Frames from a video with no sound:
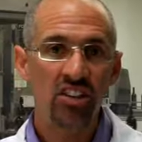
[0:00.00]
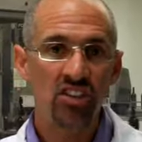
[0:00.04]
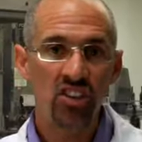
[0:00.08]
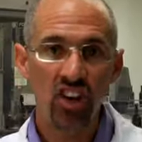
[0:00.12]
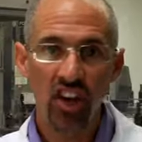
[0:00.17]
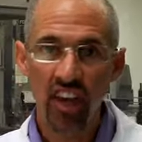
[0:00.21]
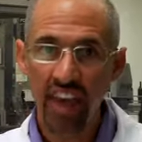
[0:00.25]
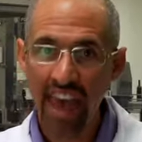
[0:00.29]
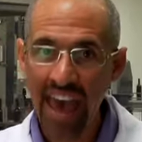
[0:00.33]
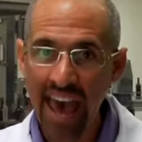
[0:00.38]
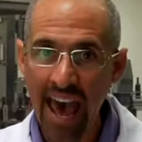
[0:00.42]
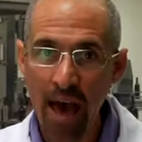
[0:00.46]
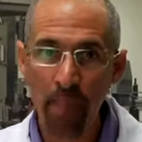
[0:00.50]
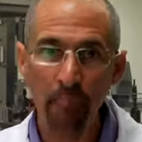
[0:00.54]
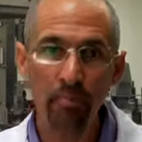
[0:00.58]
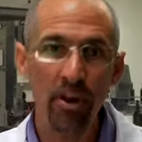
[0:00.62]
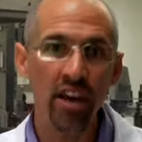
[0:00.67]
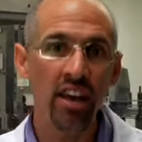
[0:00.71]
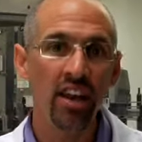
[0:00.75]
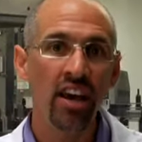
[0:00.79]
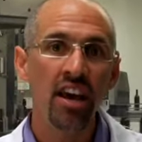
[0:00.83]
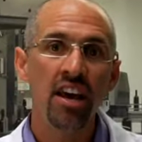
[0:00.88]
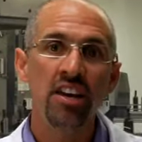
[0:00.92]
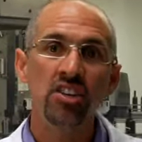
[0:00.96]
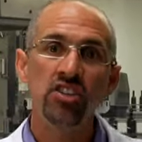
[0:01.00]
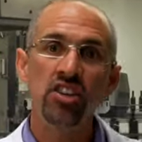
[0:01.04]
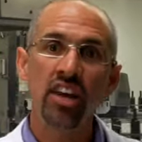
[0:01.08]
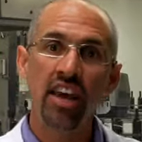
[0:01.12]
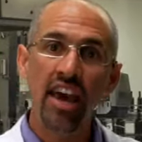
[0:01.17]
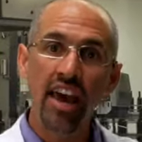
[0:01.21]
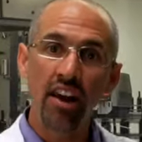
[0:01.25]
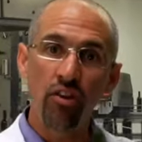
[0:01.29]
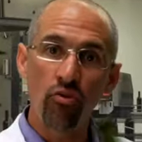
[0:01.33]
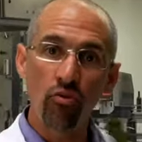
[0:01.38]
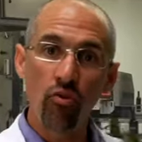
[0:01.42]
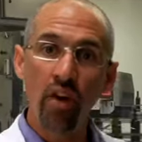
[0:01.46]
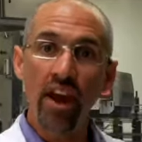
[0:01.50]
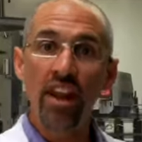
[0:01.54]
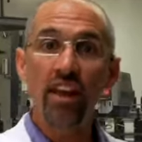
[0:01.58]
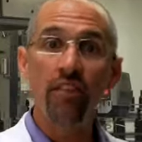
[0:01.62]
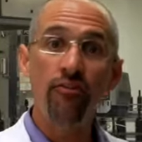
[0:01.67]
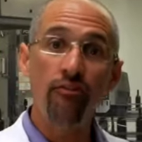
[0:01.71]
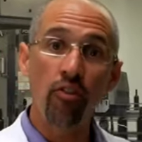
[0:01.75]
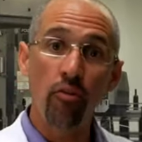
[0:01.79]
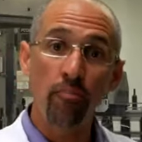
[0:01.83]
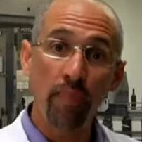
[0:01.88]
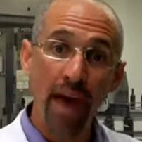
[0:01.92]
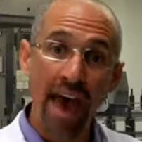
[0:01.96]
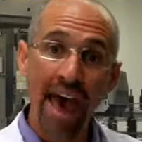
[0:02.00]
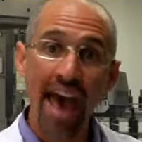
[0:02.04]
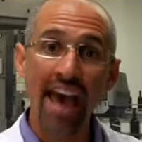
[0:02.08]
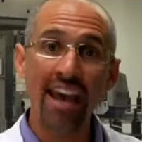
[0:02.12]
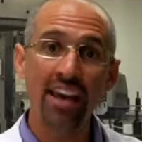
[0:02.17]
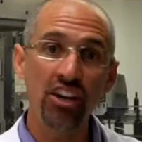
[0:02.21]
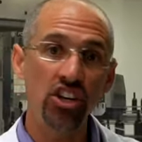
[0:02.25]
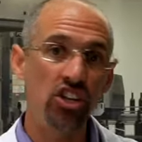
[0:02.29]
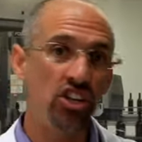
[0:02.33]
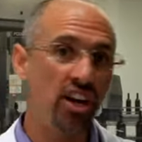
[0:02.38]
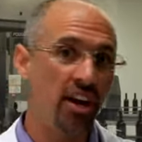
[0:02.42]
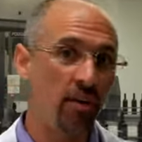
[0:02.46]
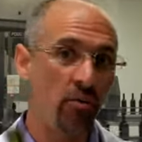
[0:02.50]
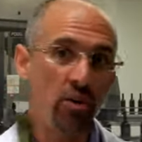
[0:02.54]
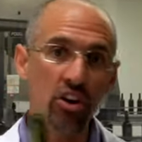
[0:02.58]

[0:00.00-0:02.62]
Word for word: to cap it, to get it ready for packaging.